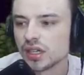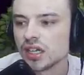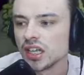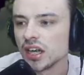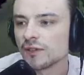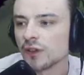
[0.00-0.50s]

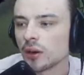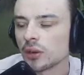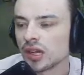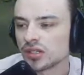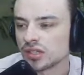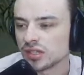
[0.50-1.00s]
Yeah,
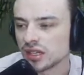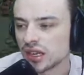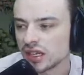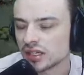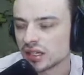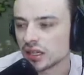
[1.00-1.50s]
farmhouse is the
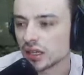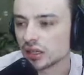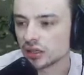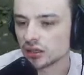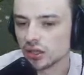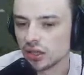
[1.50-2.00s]
next thing I can
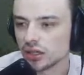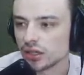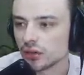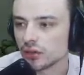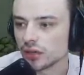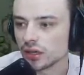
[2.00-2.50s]
unlock here,
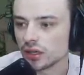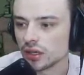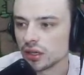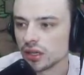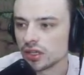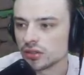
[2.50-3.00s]
uh,
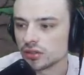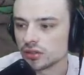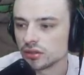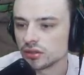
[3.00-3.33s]
Angel.